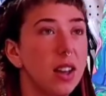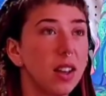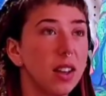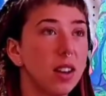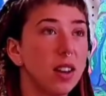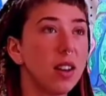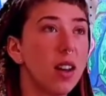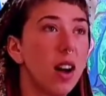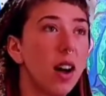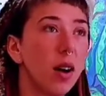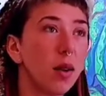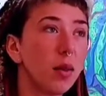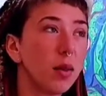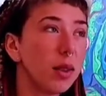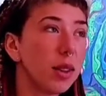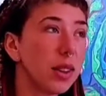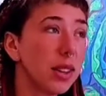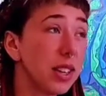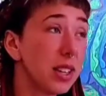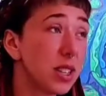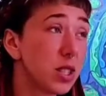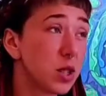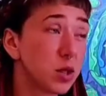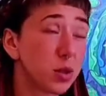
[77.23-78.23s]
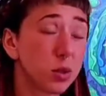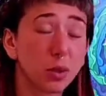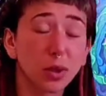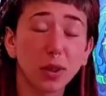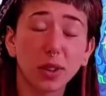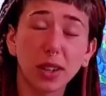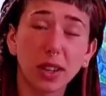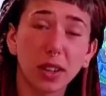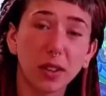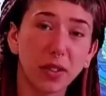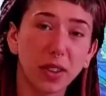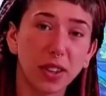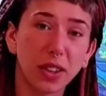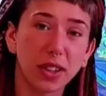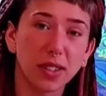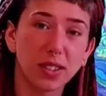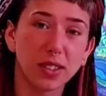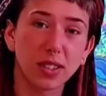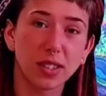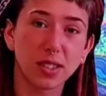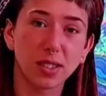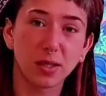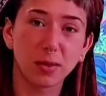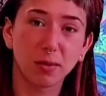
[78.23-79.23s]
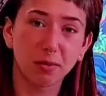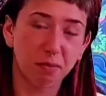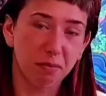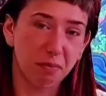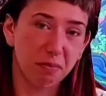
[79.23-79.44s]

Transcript: not really sure if it's